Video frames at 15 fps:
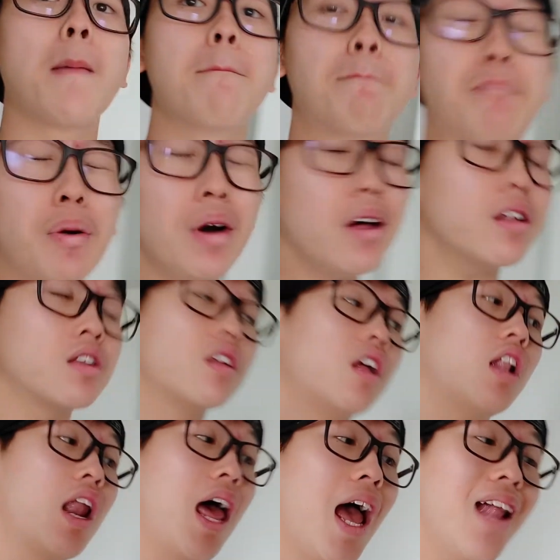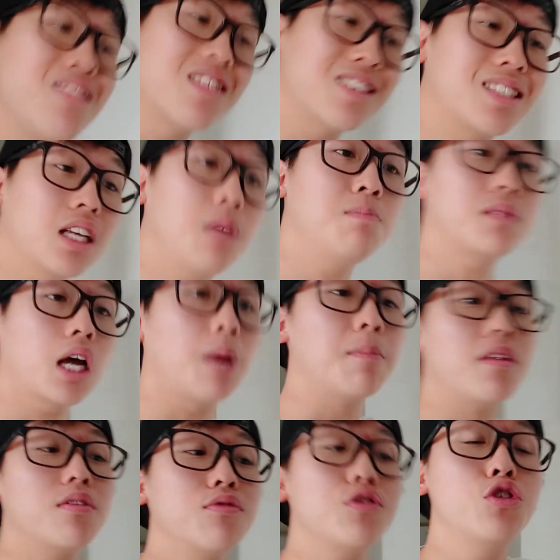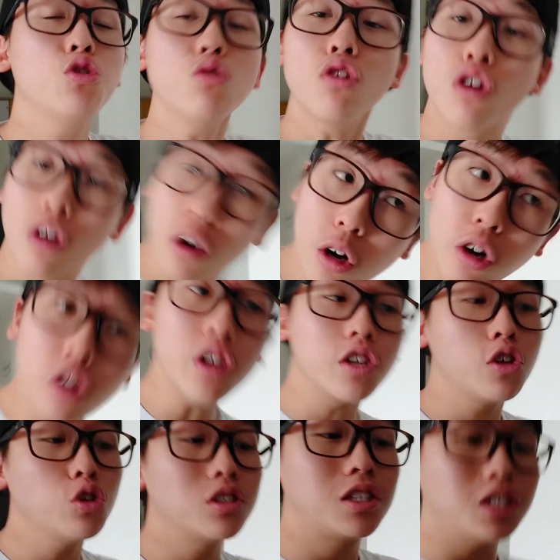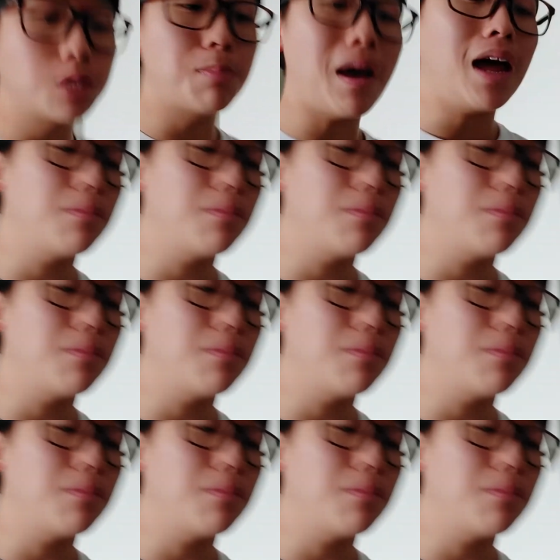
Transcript: But at the same time, you could use this bad